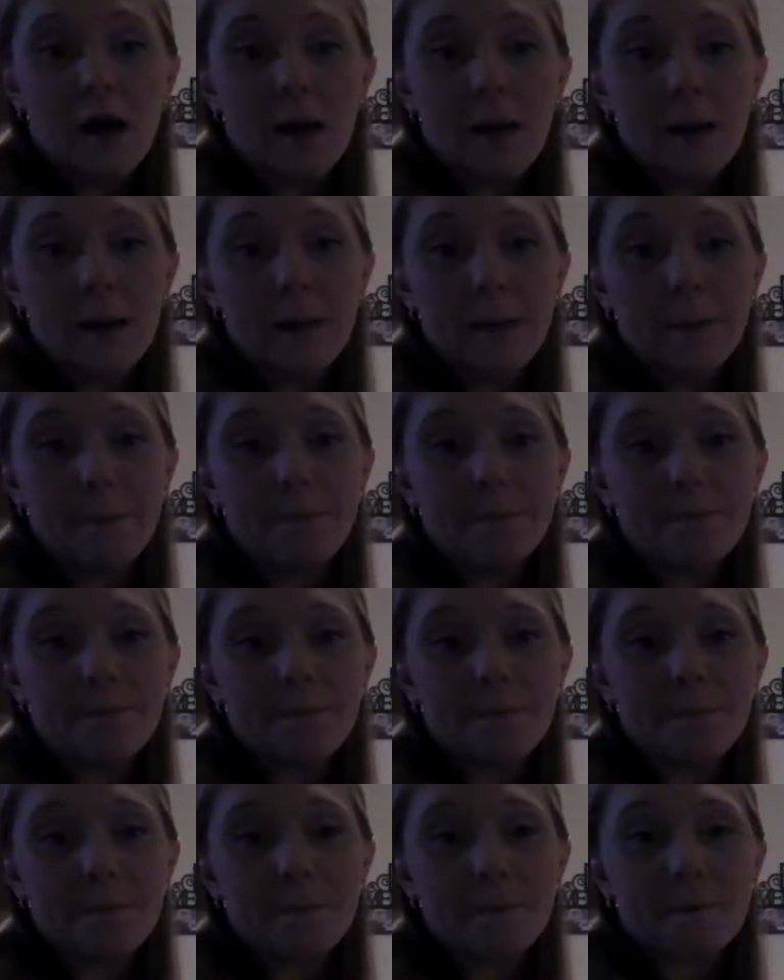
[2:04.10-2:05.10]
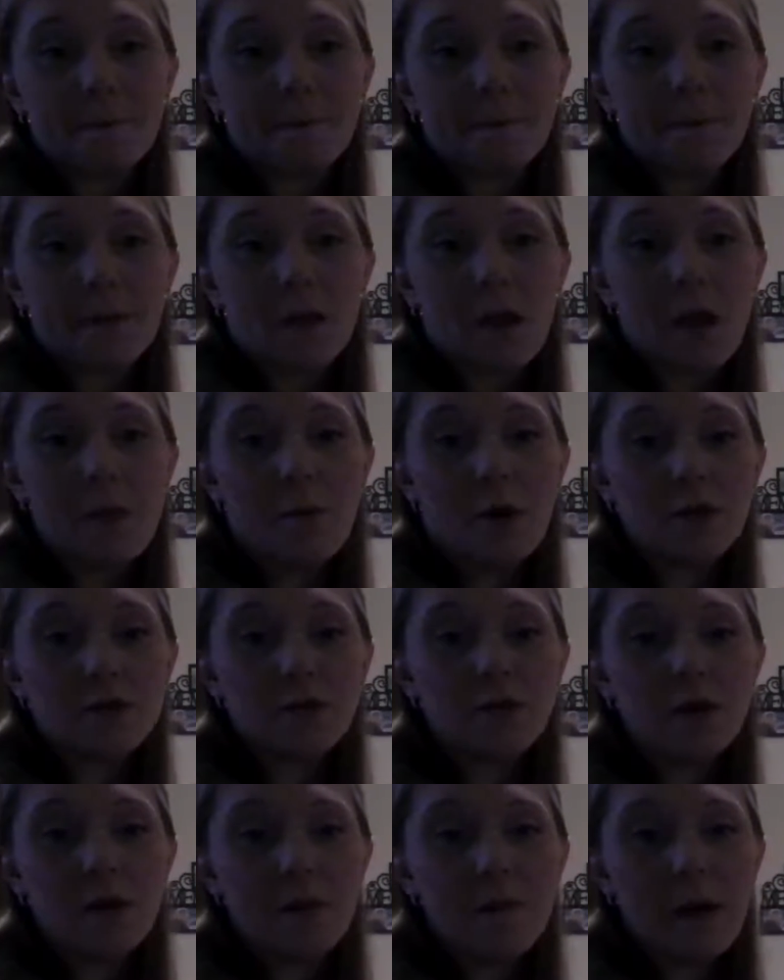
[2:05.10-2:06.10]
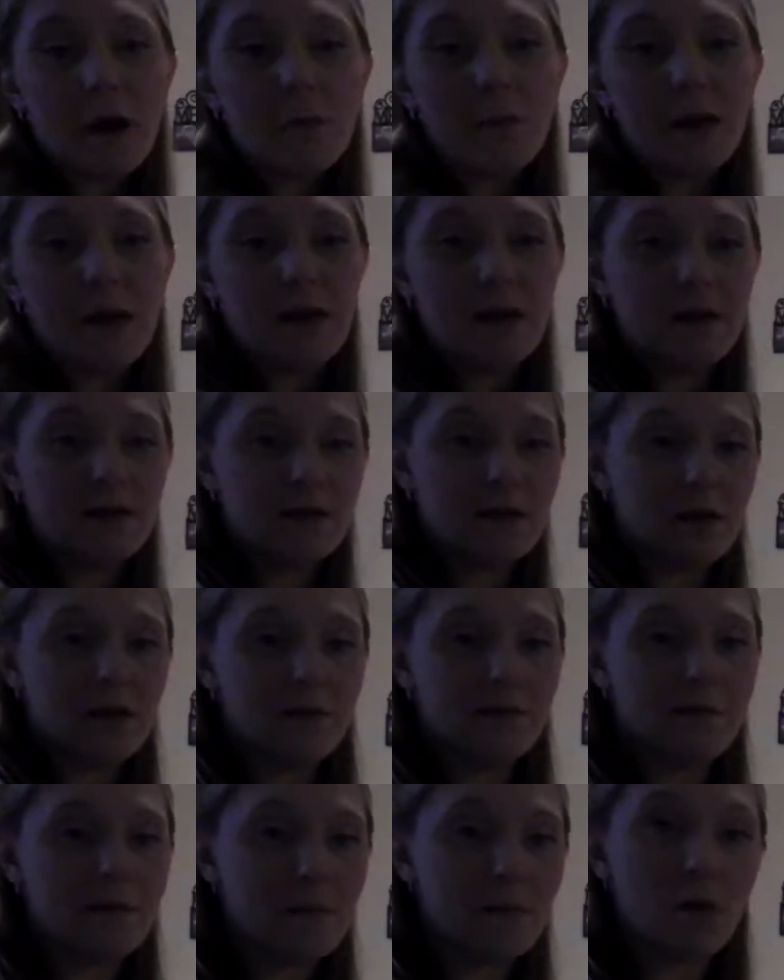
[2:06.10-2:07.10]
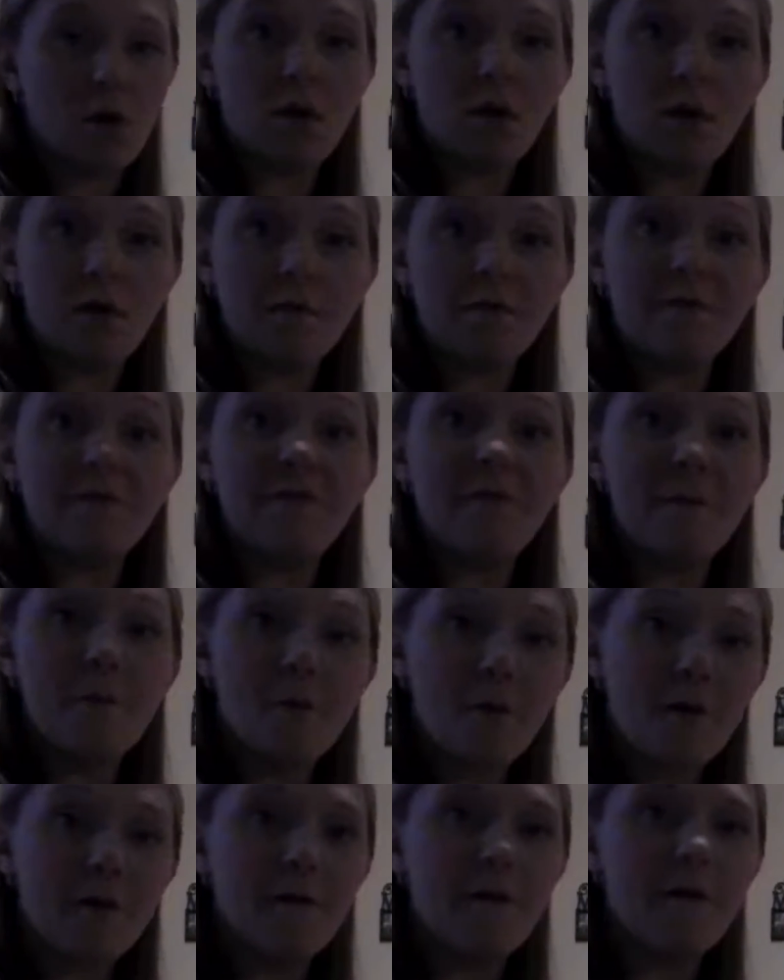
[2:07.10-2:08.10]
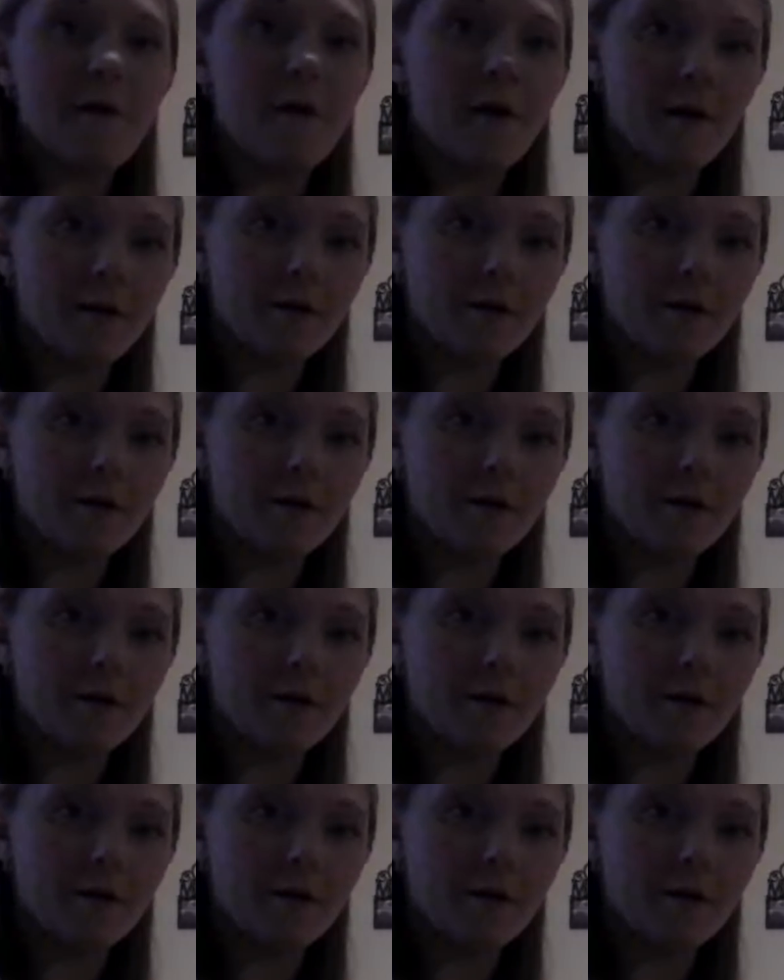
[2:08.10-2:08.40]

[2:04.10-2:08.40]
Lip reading: I'm also going to palpate the femoral